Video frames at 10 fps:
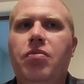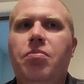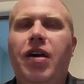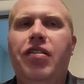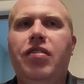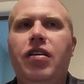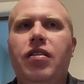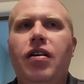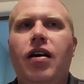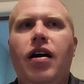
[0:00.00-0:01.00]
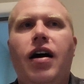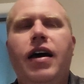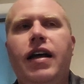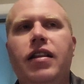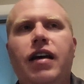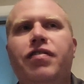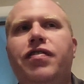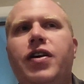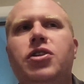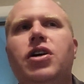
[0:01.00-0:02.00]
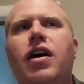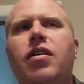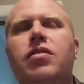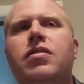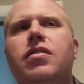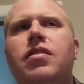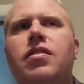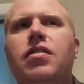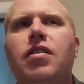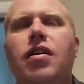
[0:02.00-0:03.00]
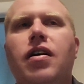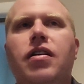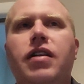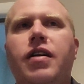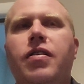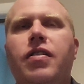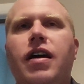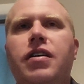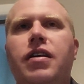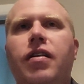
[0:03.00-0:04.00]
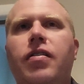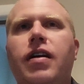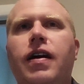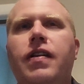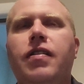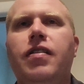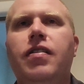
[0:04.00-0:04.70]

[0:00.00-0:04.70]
basically, I had left Fairchild later in that year and